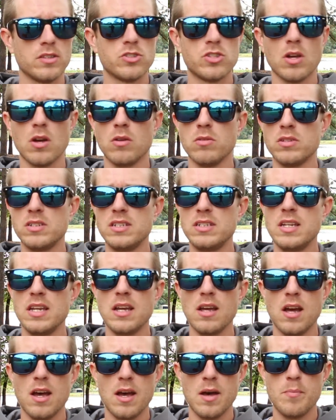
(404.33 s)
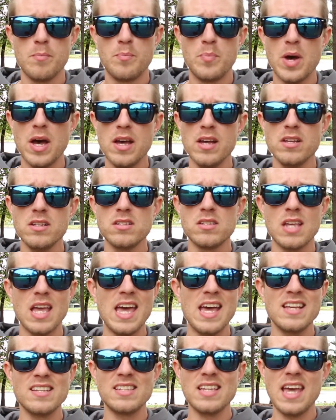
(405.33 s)
So Buzz
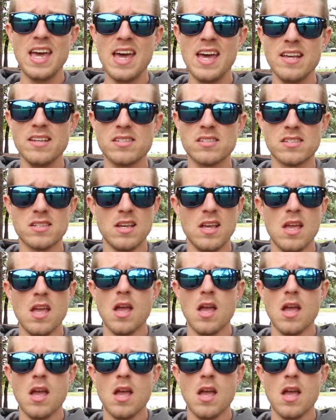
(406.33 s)
SS,